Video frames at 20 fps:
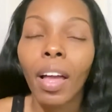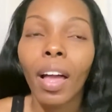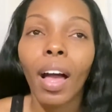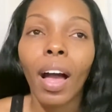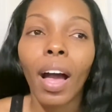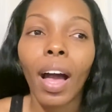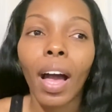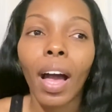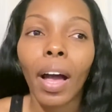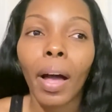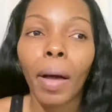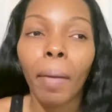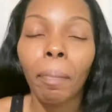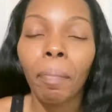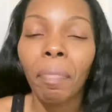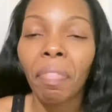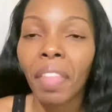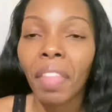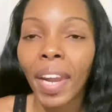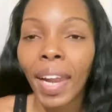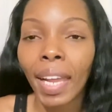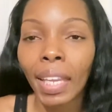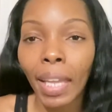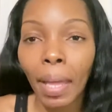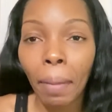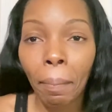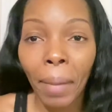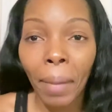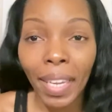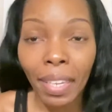Then I
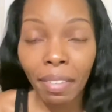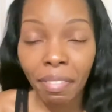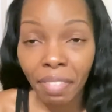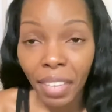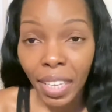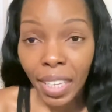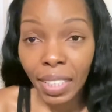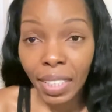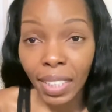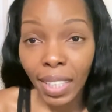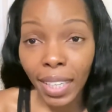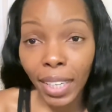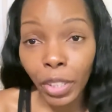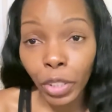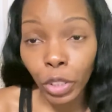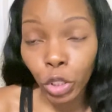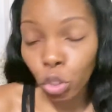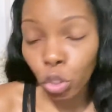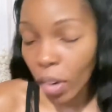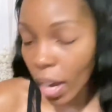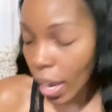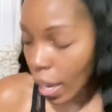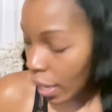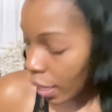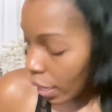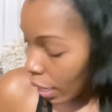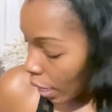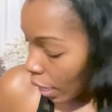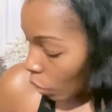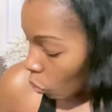let my face air
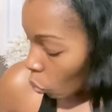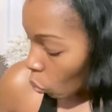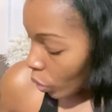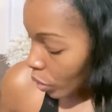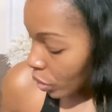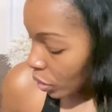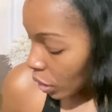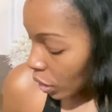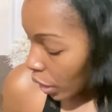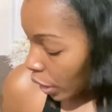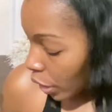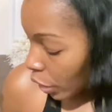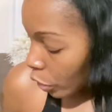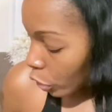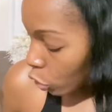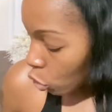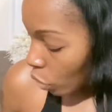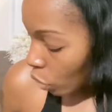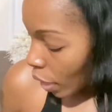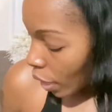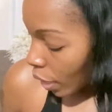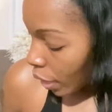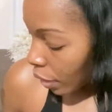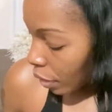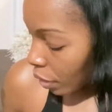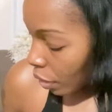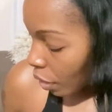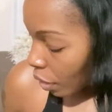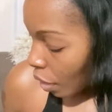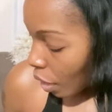dry, and once it air
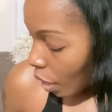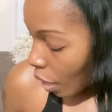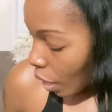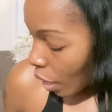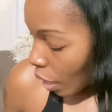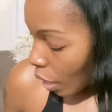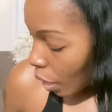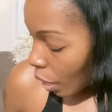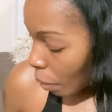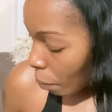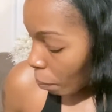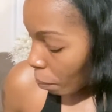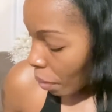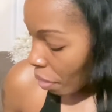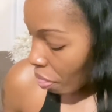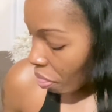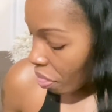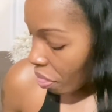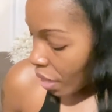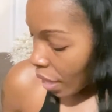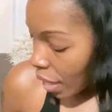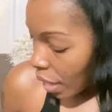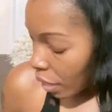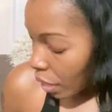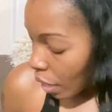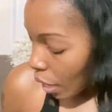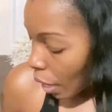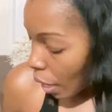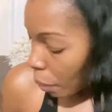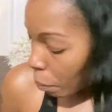dried,
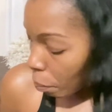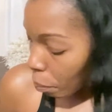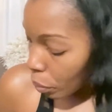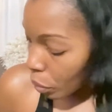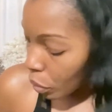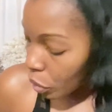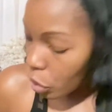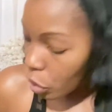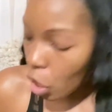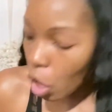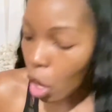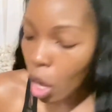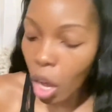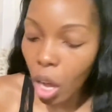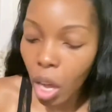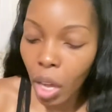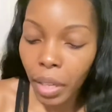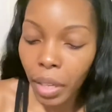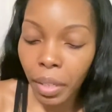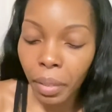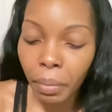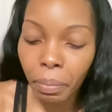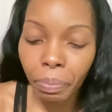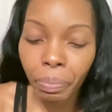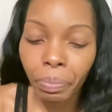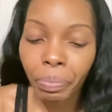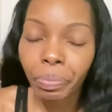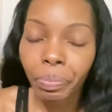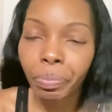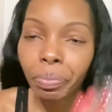then I put on
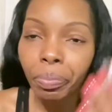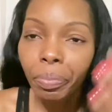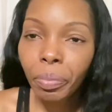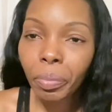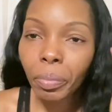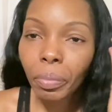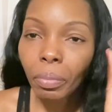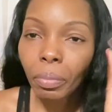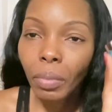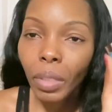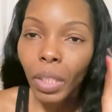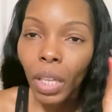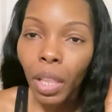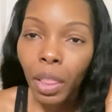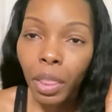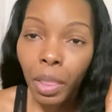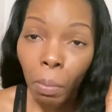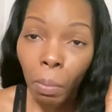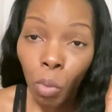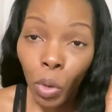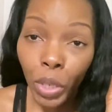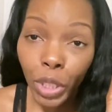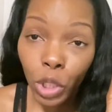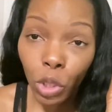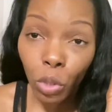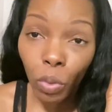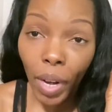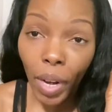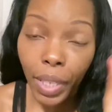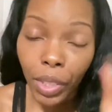the
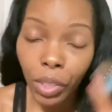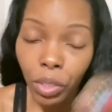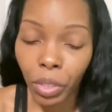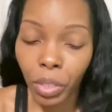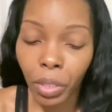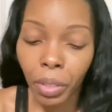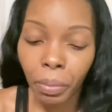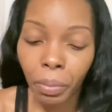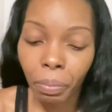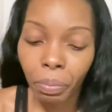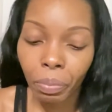moisturizer.